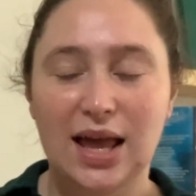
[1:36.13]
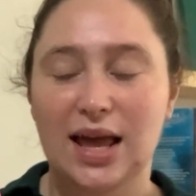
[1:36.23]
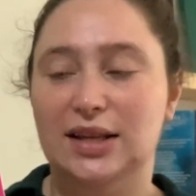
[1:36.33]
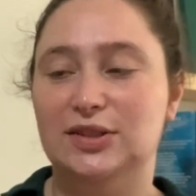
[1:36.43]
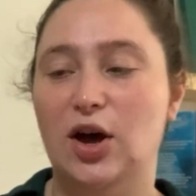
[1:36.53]

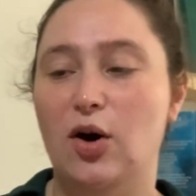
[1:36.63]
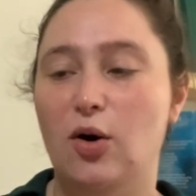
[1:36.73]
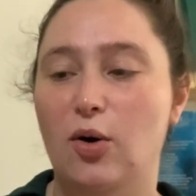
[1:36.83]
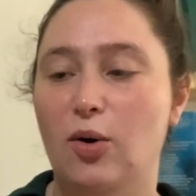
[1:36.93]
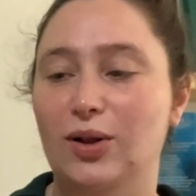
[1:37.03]

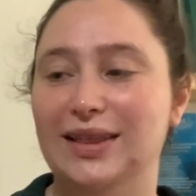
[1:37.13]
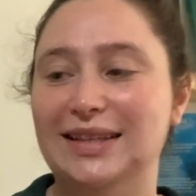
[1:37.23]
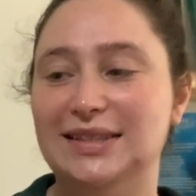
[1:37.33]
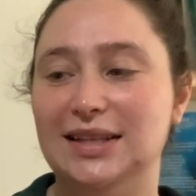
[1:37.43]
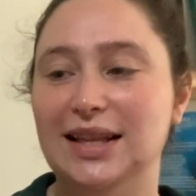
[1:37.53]
So
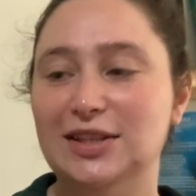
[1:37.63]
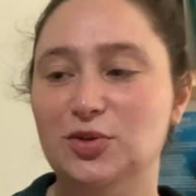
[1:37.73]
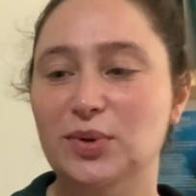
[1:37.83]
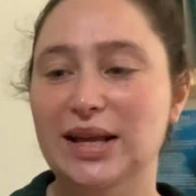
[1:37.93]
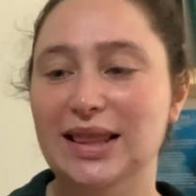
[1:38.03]
let's
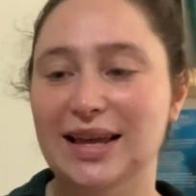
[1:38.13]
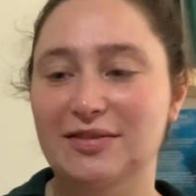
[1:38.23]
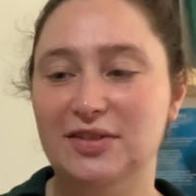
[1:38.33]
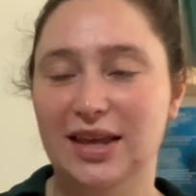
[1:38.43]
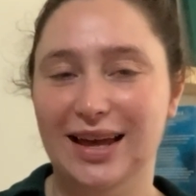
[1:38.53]

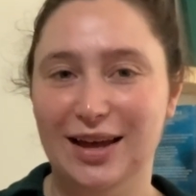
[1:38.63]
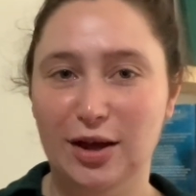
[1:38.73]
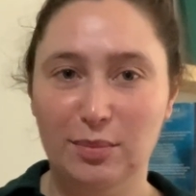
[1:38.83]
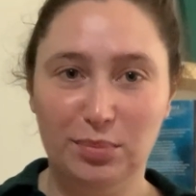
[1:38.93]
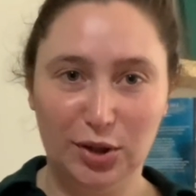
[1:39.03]
relive the
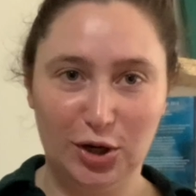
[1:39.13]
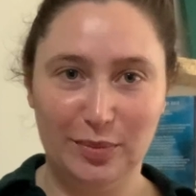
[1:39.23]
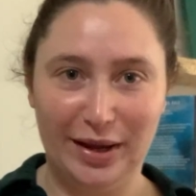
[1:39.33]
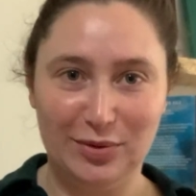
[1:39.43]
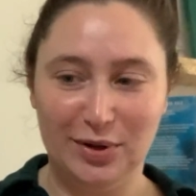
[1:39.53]
blurb
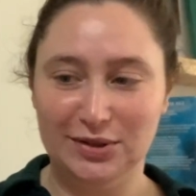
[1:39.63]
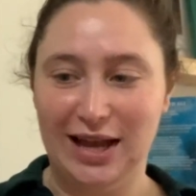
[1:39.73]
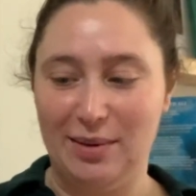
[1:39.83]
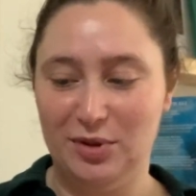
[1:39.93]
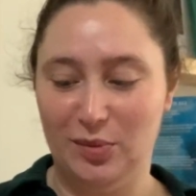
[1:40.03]
in real
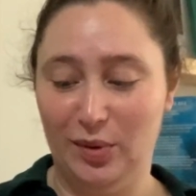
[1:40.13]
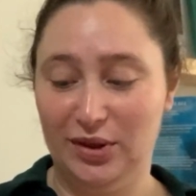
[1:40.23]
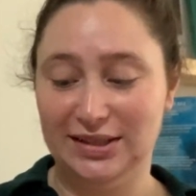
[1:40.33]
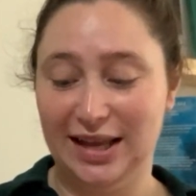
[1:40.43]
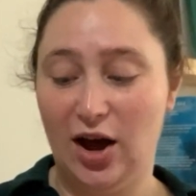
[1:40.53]
time with you both,
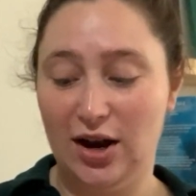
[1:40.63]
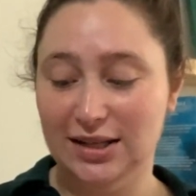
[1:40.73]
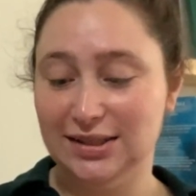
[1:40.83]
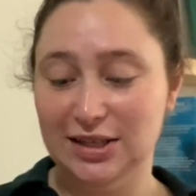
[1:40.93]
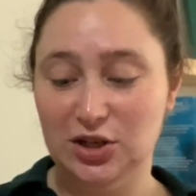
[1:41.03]
because I
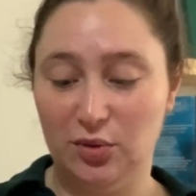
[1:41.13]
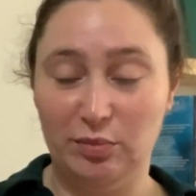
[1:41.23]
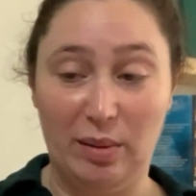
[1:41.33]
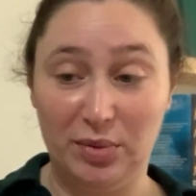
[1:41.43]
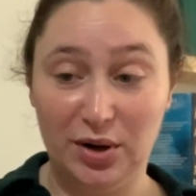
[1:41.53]
honestly don't
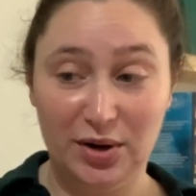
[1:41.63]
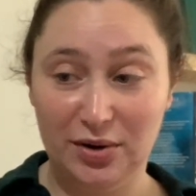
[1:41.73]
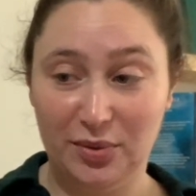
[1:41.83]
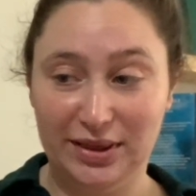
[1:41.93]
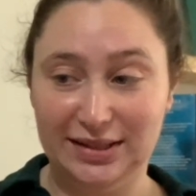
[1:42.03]
remember
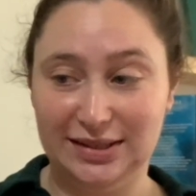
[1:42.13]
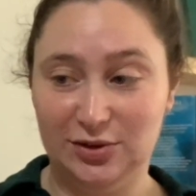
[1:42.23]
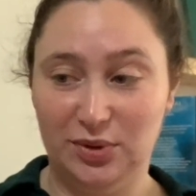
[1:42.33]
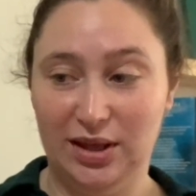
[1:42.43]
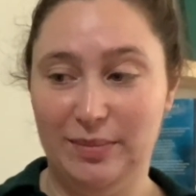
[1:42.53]
what this is
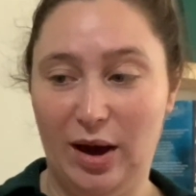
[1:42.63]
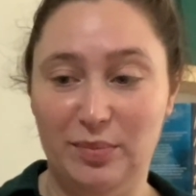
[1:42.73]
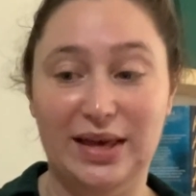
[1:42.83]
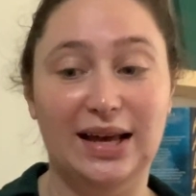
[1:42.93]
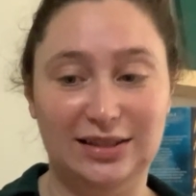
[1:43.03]
really about
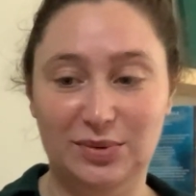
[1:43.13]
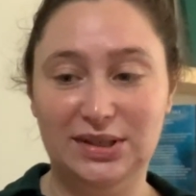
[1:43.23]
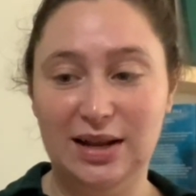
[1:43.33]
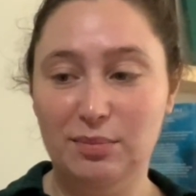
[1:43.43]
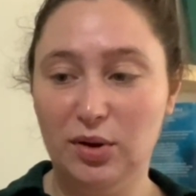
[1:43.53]
because it was
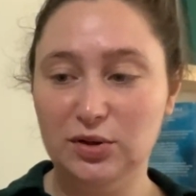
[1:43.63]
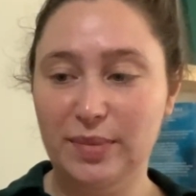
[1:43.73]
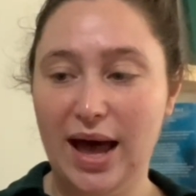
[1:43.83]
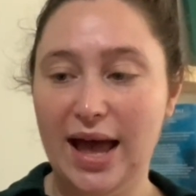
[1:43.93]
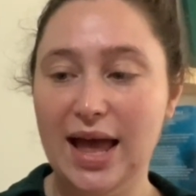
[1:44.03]
an impulse
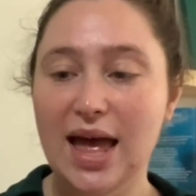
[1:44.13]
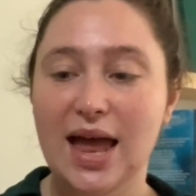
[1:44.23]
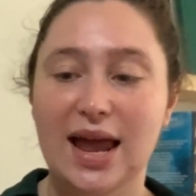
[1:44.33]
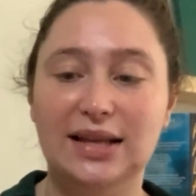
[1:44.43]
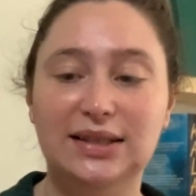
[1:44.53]
buy.
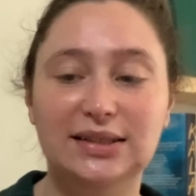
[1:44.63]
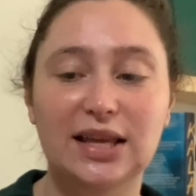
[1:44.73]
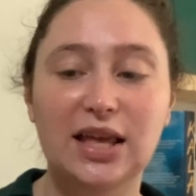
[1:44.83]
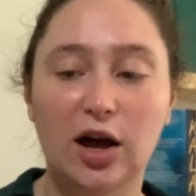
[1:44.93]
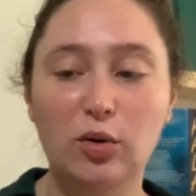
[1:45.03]
It says a
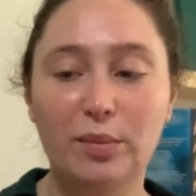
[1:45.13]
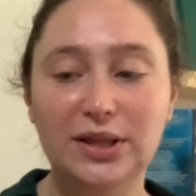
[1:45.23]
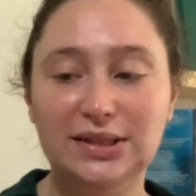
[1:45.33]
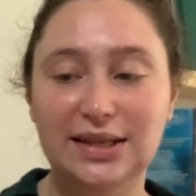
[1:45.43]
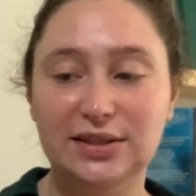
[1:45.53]
young
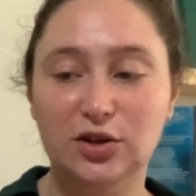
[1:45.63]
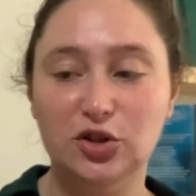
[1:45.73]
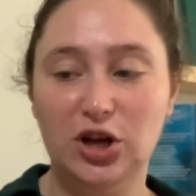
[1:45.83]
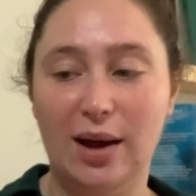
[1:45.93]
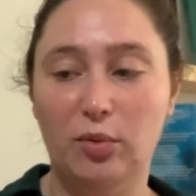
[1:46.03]
woman's seasonal
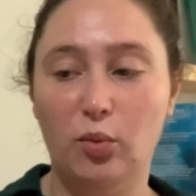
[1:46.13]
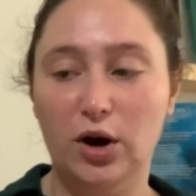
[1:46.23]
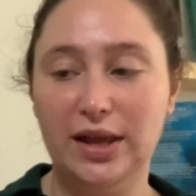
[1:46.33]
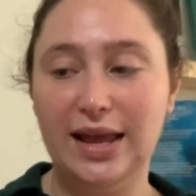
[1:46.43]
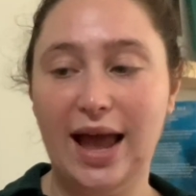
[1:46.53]
job
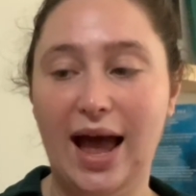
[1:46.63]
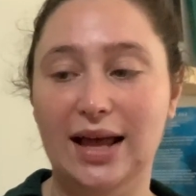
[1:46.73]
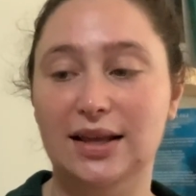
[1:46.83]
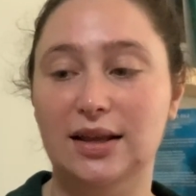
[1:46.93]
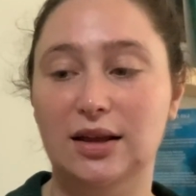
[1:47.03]
working
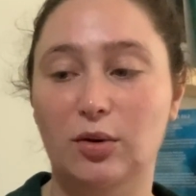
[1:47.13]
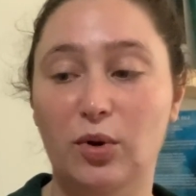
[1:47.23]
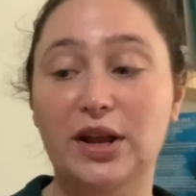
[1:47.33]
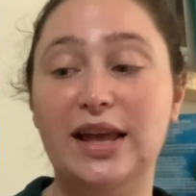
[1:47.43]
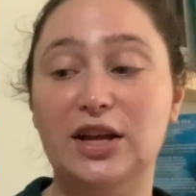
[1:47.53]

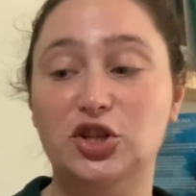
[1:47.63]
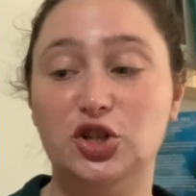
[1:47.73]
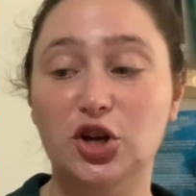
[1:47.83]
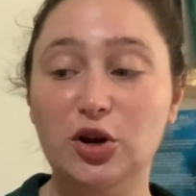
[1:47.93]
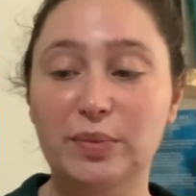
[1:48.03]
a
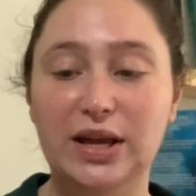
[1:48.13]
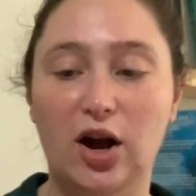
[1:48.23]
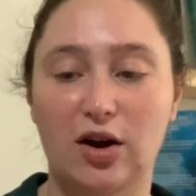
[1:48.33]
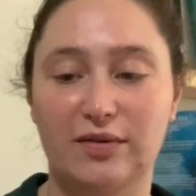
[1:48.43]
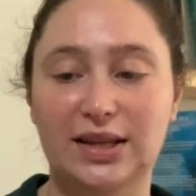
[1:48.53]
sugar beet
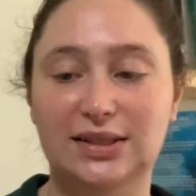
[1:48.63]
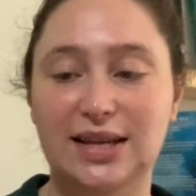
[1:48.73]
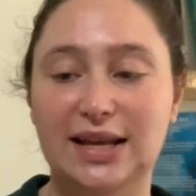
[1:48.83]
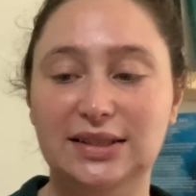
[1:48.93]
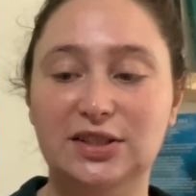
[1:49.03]
harvest
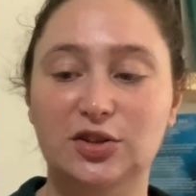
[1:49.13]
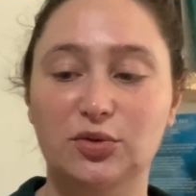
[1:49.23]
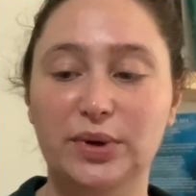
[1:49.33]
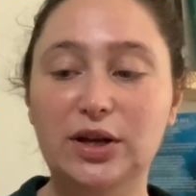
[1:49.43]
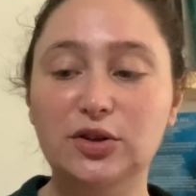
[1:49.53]
takes a
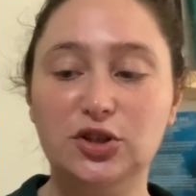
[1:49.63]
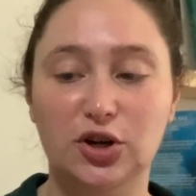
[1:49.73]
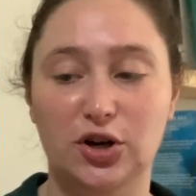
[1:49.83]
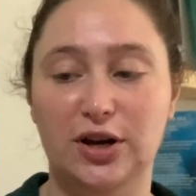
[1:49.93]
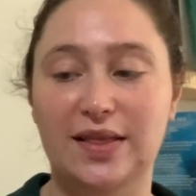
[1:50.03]
surreal
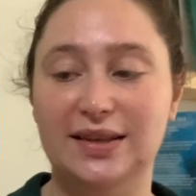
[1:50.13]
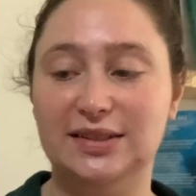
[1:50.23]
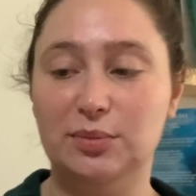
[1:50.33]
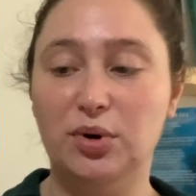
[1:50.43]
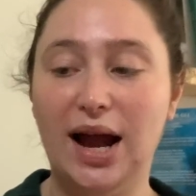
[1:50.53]
turn in this
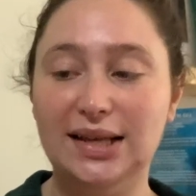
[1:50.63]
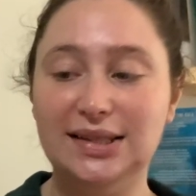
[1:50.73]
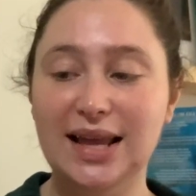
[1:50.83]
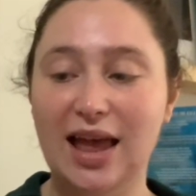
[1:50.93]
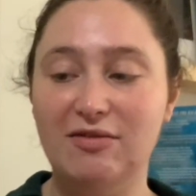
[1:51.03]

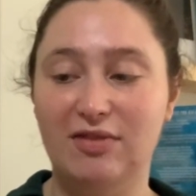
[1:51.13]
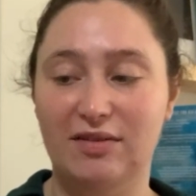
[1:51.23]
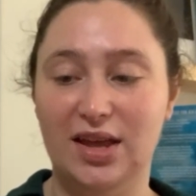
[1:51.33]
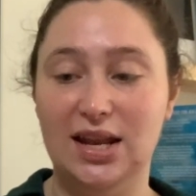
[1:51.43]
surprising and vivid